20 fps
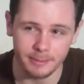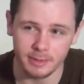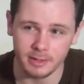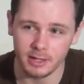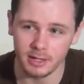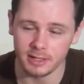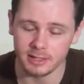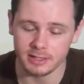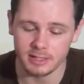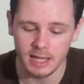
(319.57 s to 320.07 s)

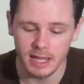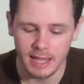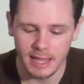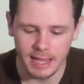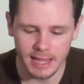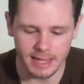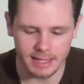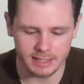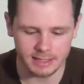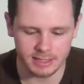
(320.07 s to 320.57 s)
because
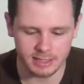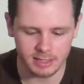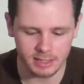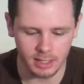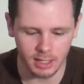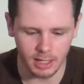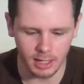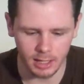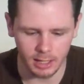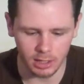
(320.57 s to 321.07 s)
it's
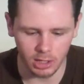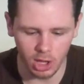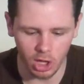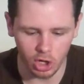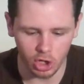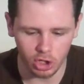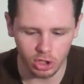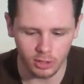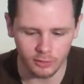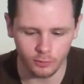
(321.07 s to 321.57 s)

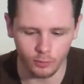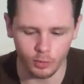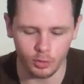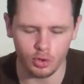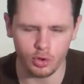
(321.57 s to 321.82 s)
long enough where